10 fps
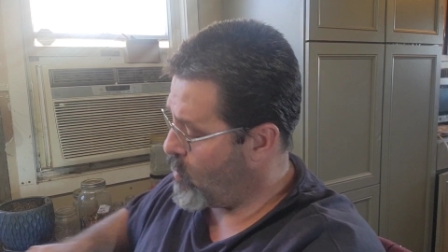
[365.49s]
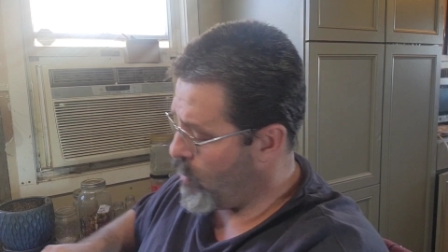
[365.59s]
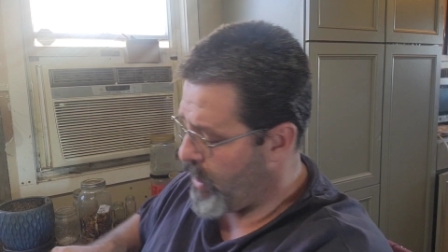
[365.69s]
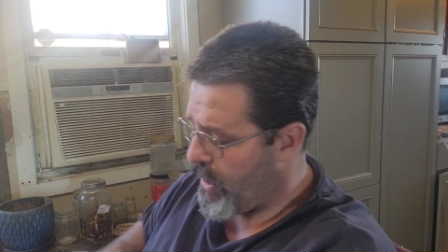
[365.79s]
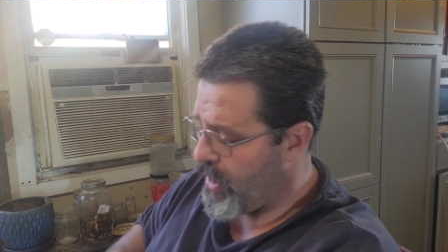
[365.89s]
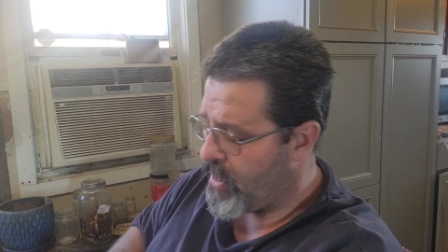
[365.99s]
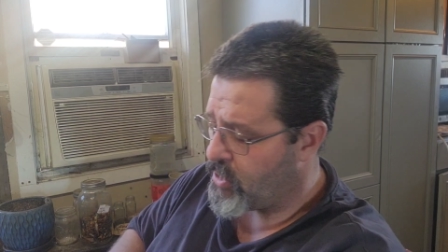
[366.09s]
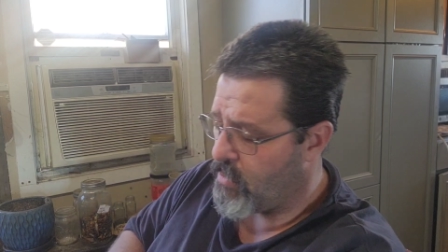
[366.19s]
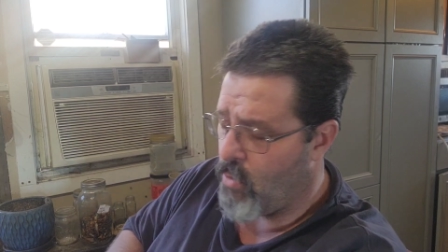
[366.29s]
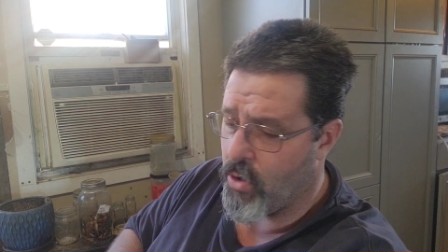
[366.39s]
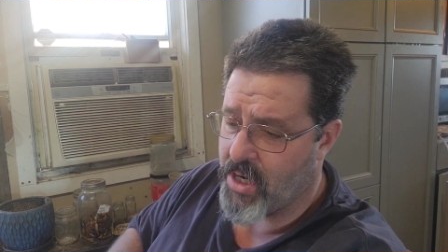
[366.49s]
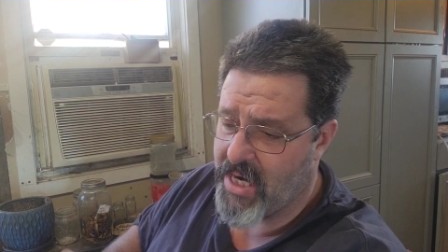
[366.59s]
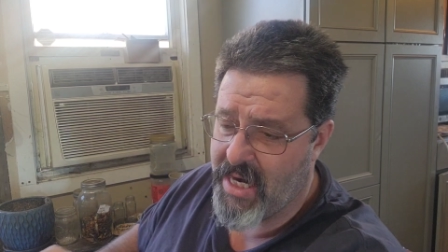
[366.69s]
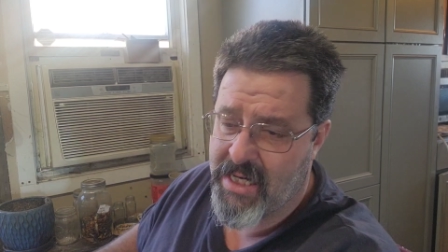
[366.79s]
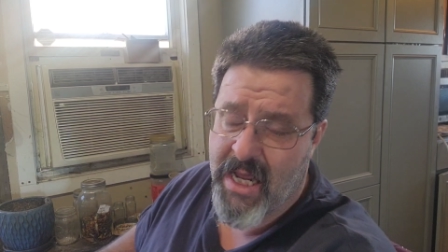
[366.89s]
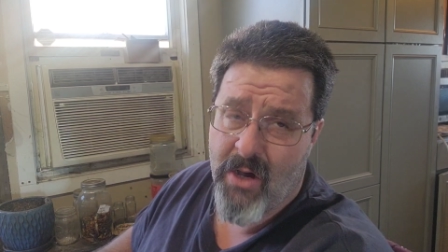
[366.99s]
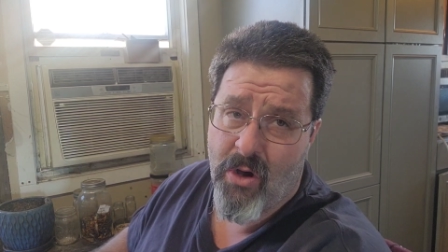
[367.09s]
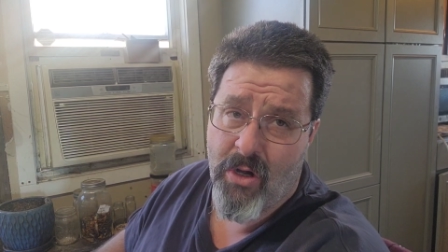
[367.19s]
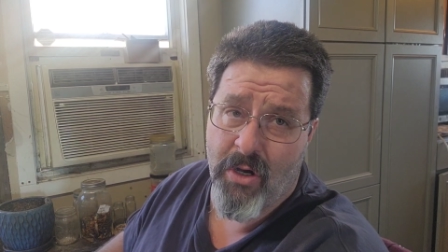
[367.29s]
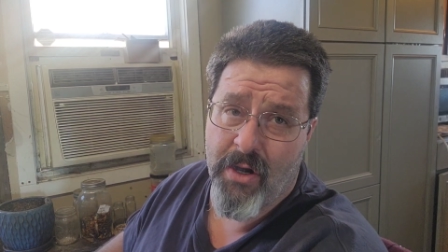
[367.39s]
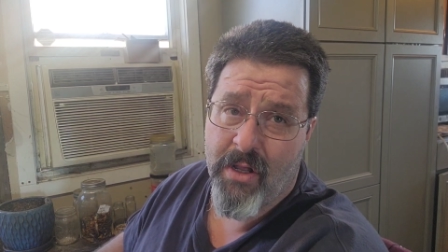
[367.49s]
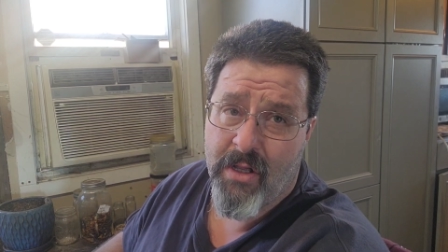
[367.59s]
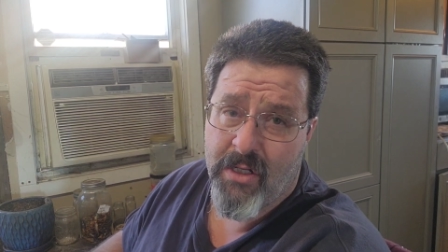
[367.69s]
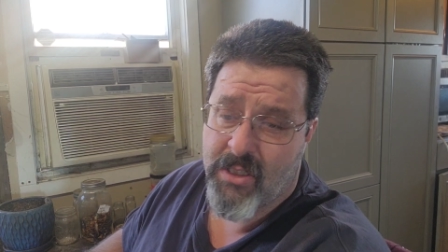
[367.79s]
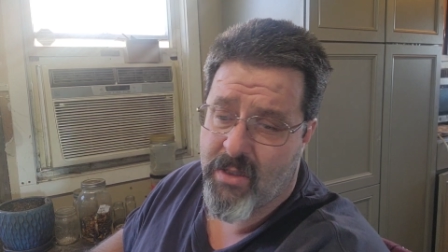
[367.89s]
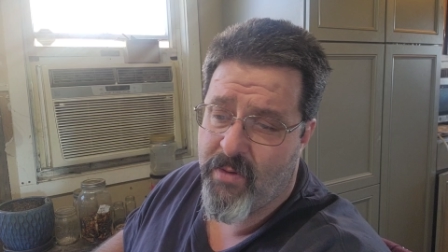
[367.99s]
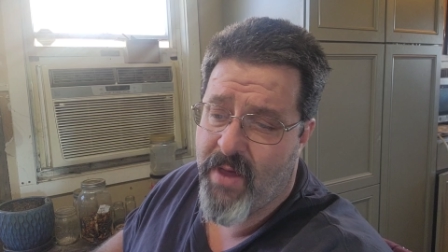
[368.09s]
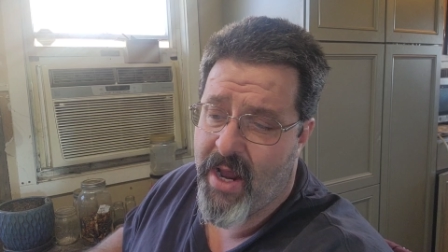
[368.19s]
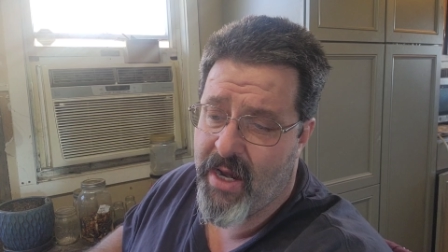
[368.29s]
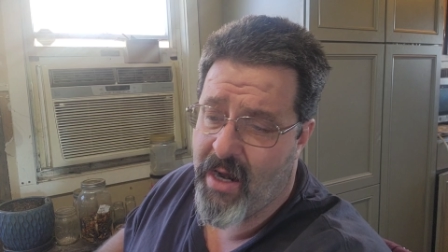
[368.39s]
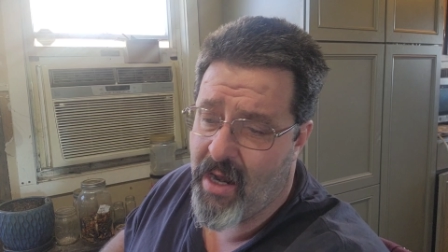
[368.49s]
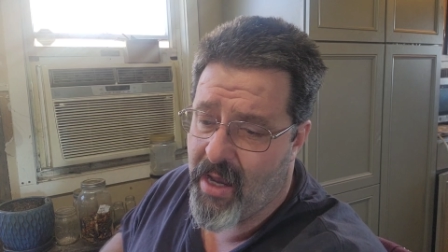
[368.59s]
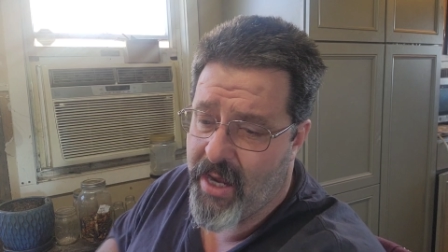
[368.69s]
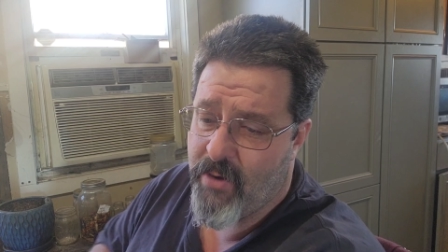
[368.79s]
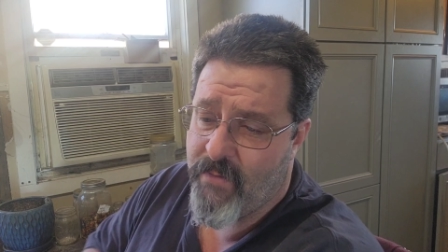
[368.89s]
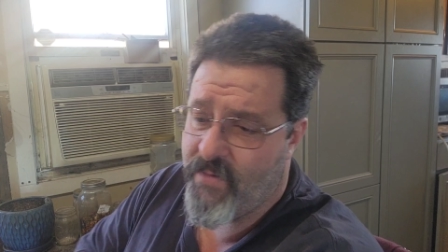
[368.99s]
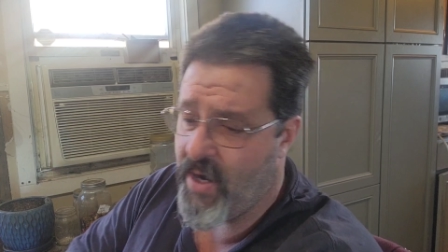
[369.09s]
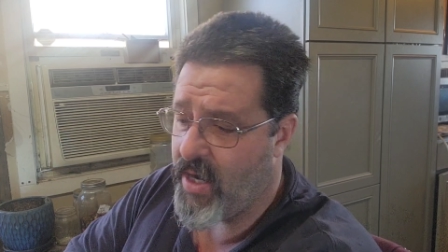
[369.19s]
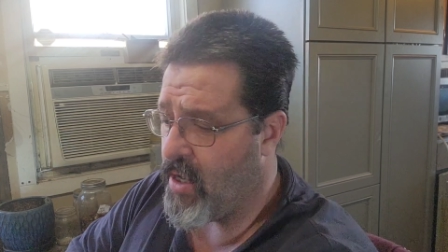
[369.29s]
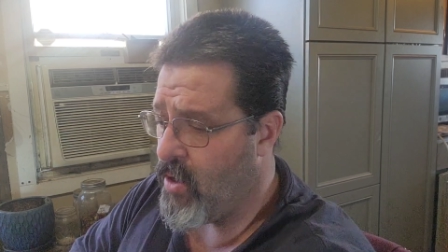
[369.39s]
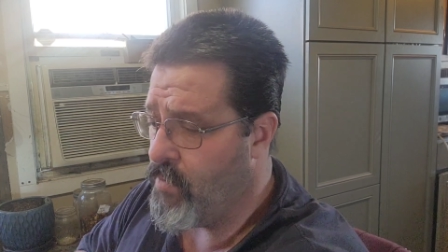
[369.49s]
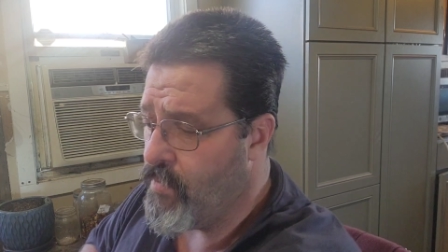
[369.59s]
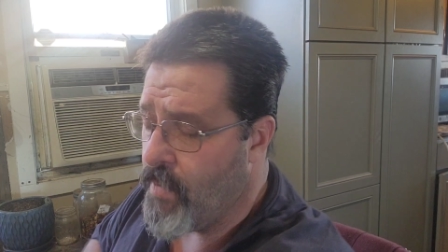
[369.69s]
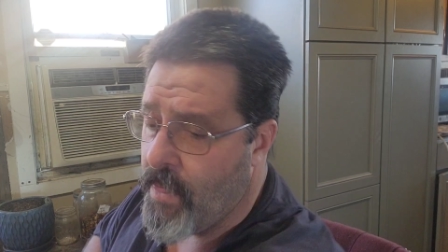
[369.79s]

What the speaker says: We'll get into some more detail on some of that in a later video.